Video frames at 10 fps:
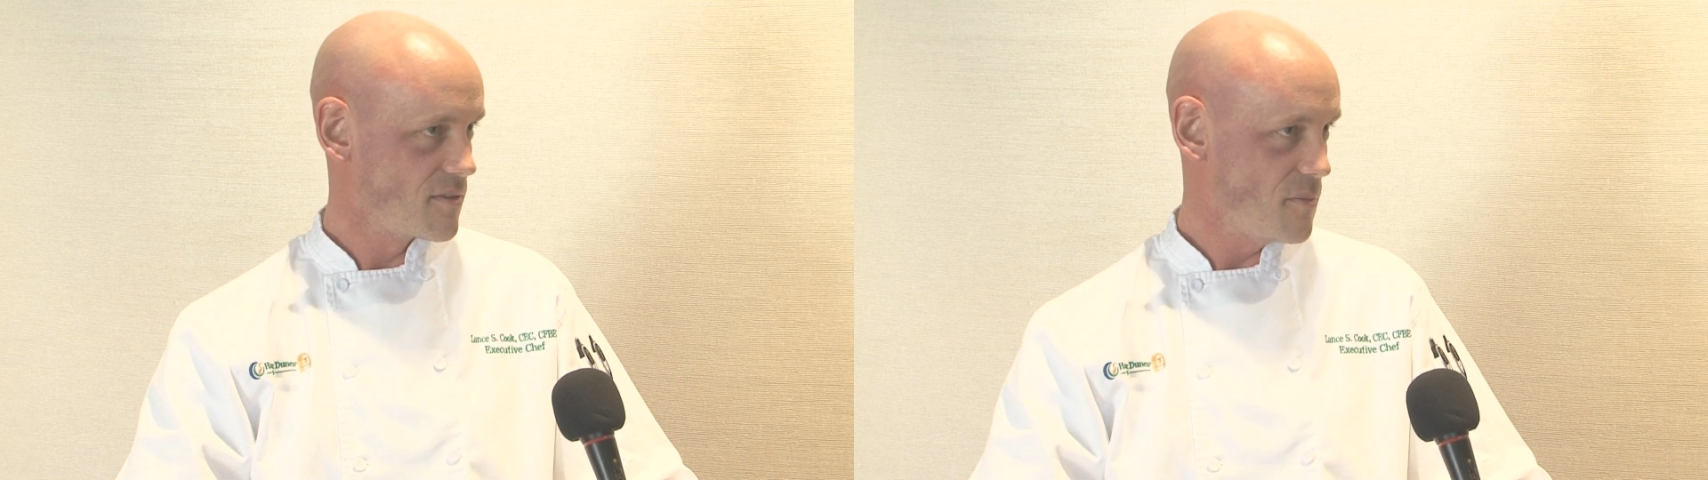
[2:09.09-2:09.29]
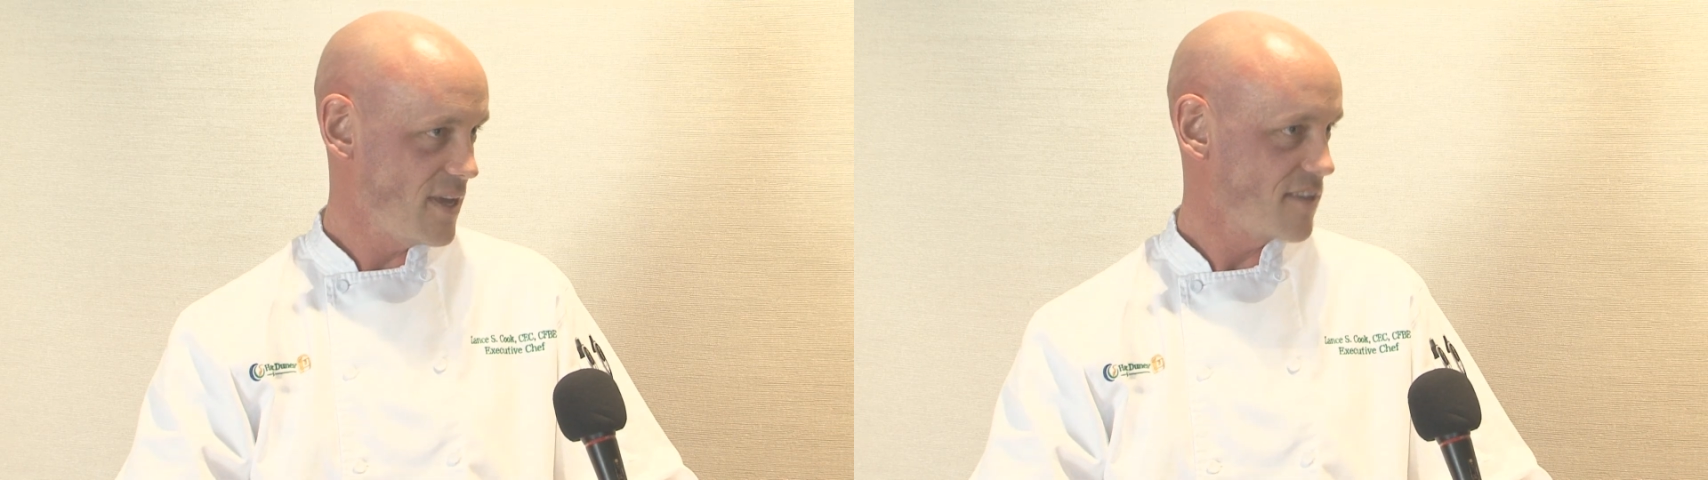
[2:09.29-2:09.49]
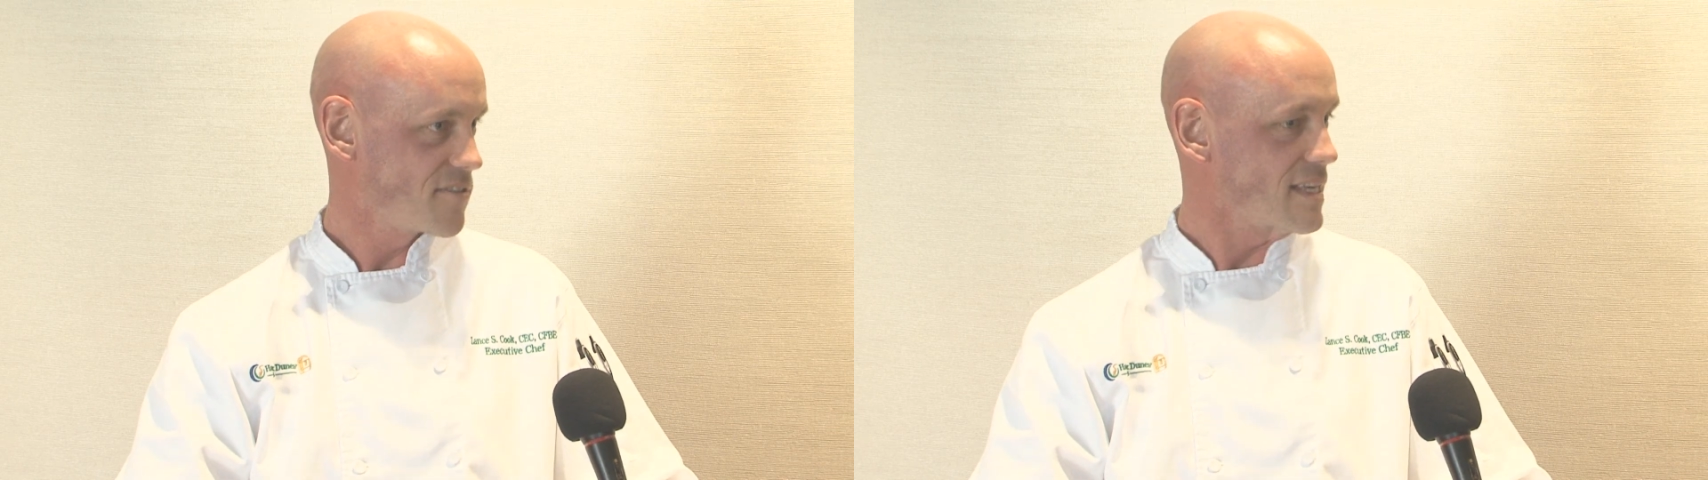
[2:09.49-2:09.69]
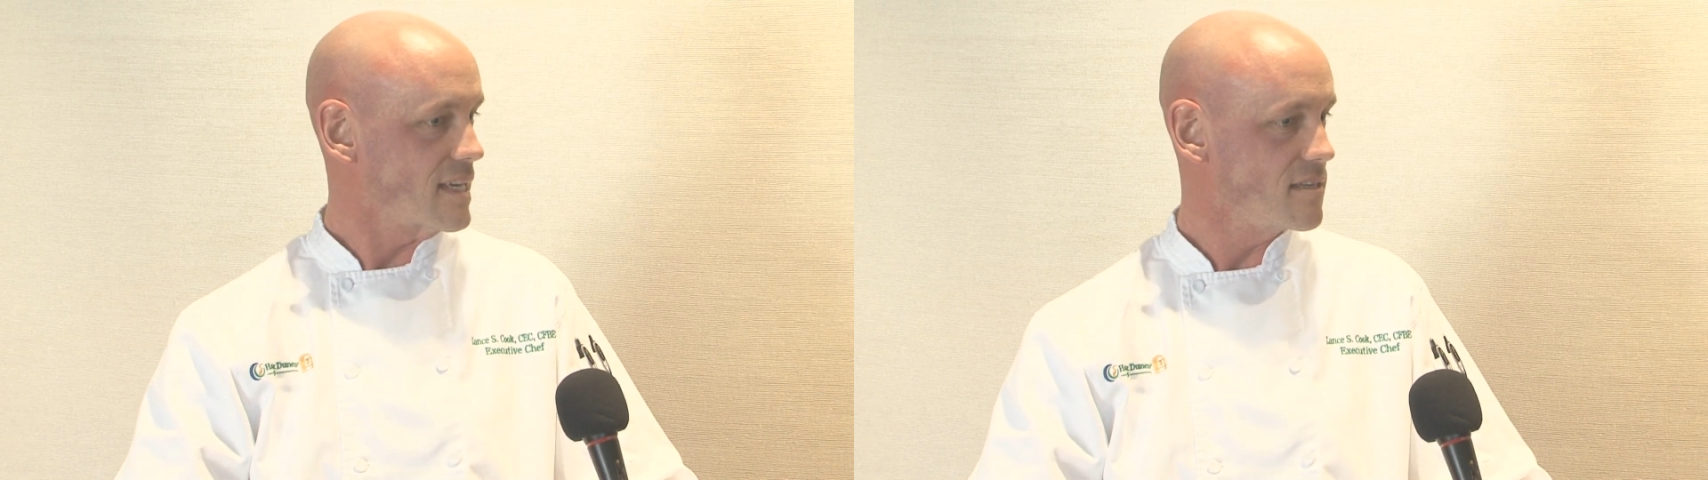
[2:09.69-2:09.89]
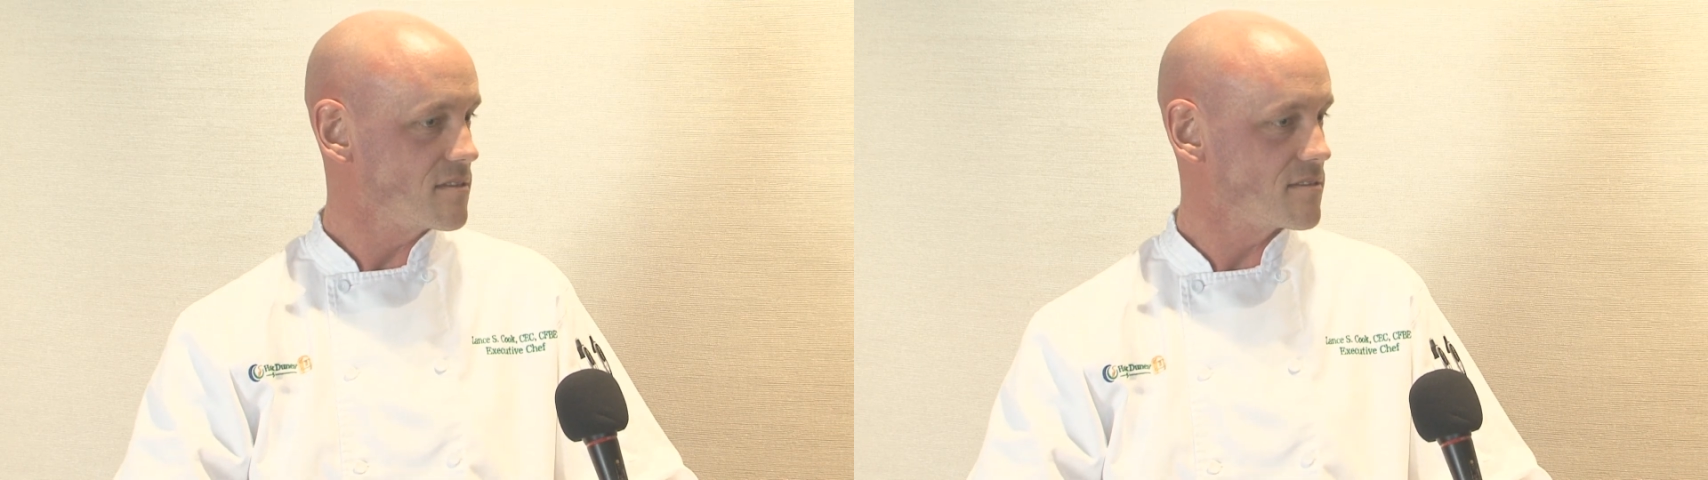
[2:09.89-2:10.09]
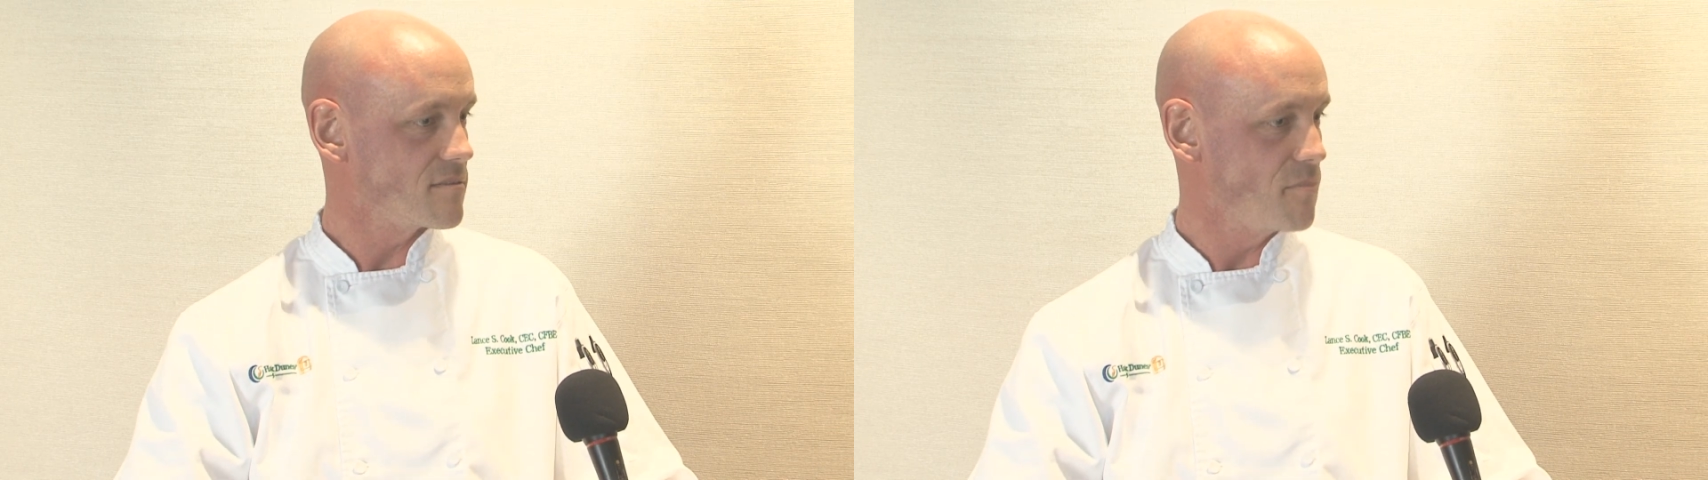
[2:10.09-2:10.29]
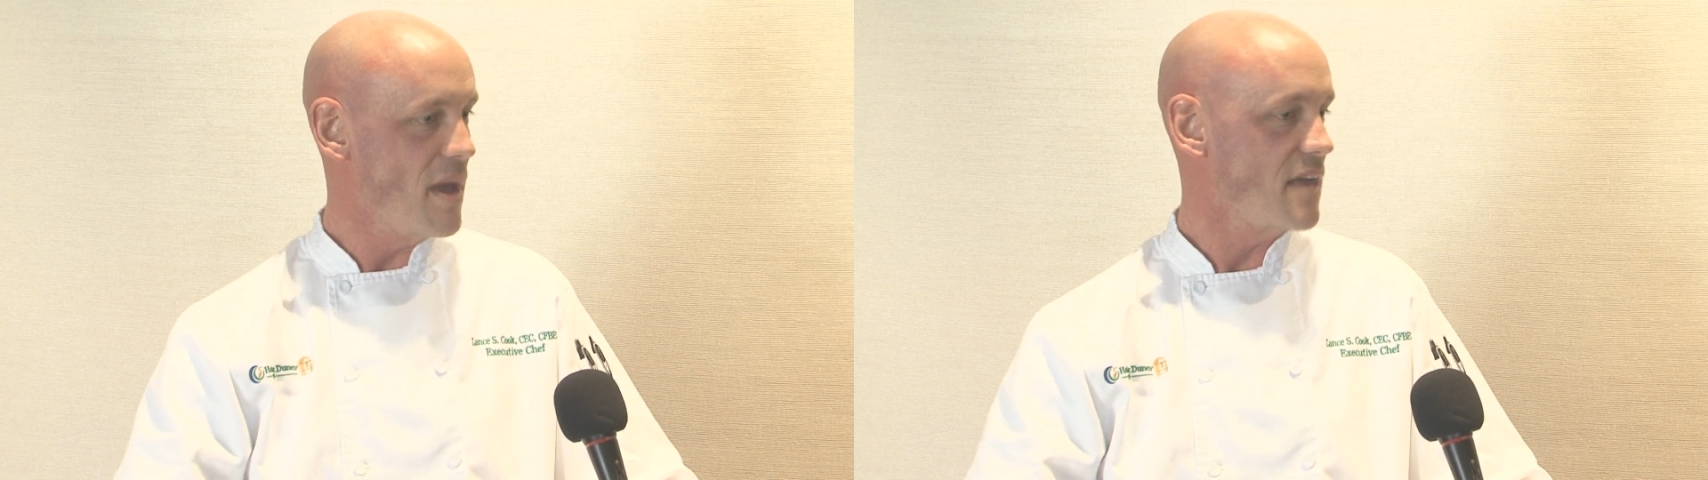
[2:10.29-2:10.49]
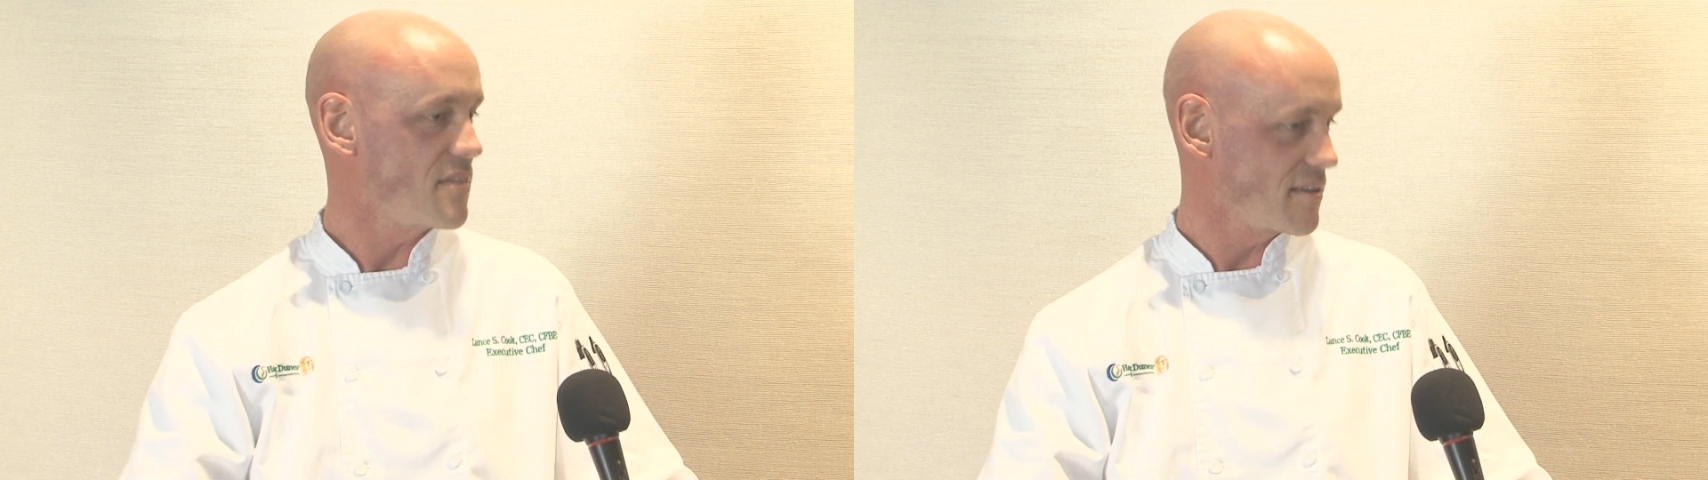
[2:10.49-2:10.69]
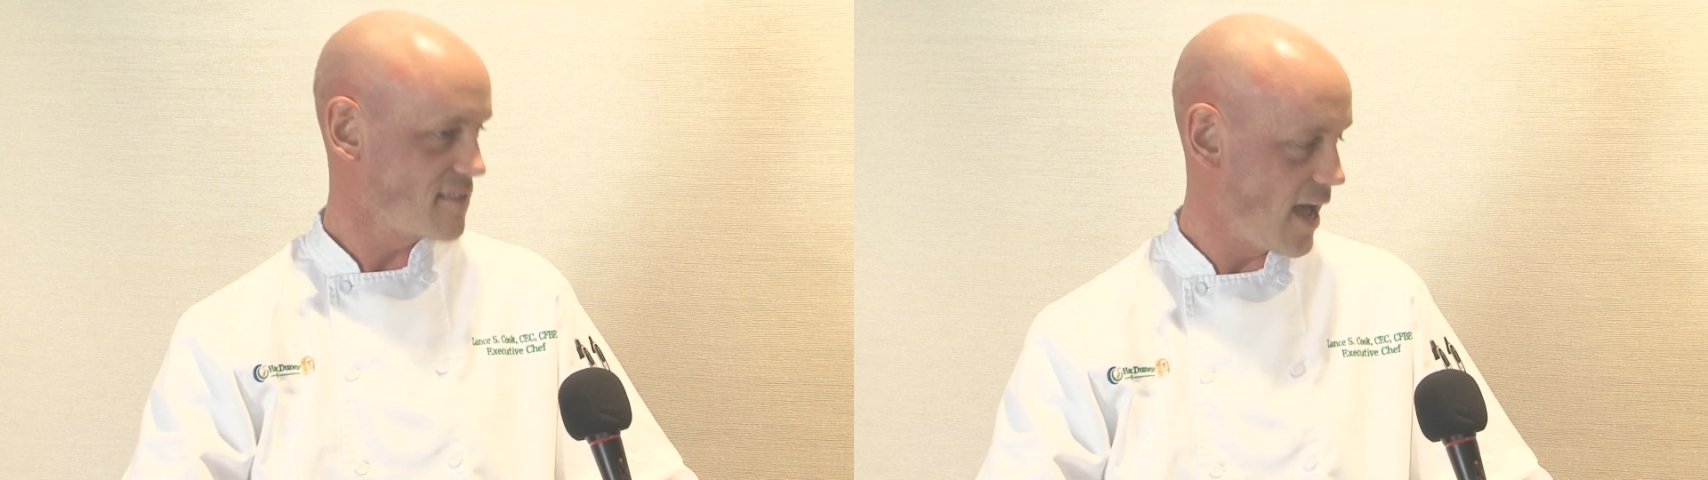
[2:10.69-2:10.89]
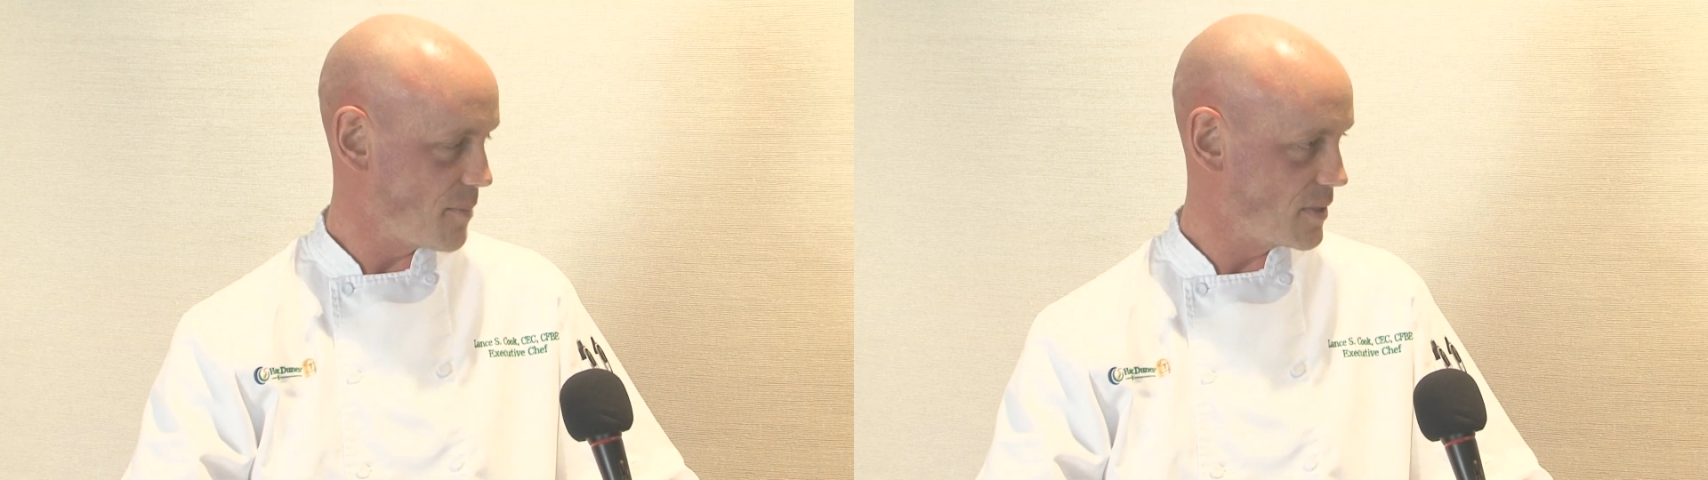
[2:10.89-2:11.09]
The biggest thing is make
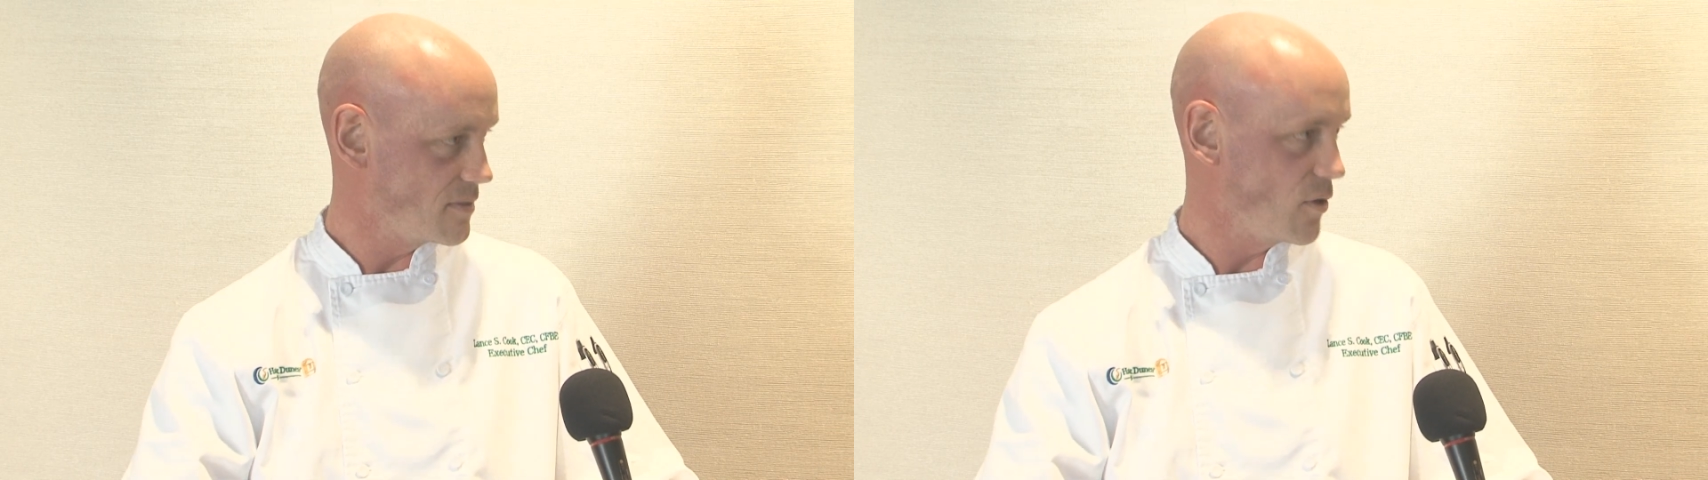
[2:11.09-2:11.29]
things happen.